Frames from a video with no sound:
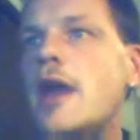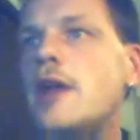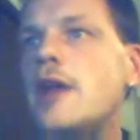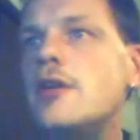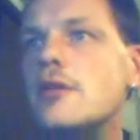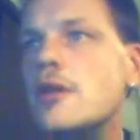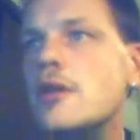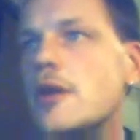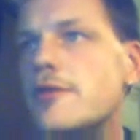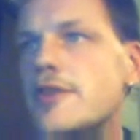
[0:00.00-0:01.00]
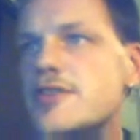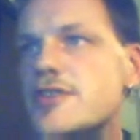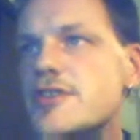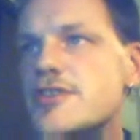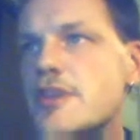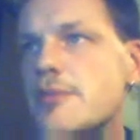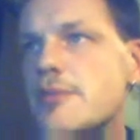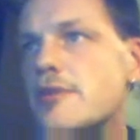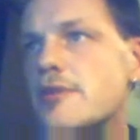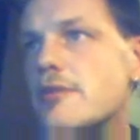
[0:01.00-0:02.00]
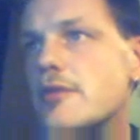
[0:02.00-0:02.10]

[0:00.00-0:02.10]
annual conference, December